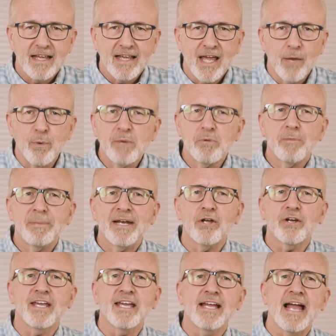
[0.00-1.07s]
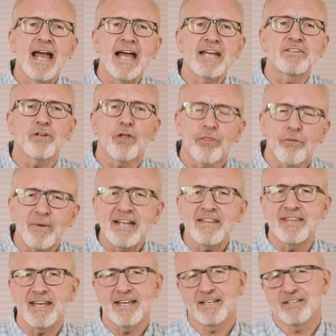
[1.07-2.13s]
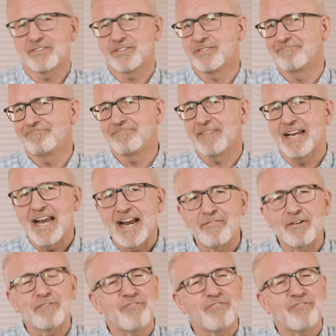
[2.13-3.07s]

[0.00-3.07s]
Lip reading: And we will be looking at three things that every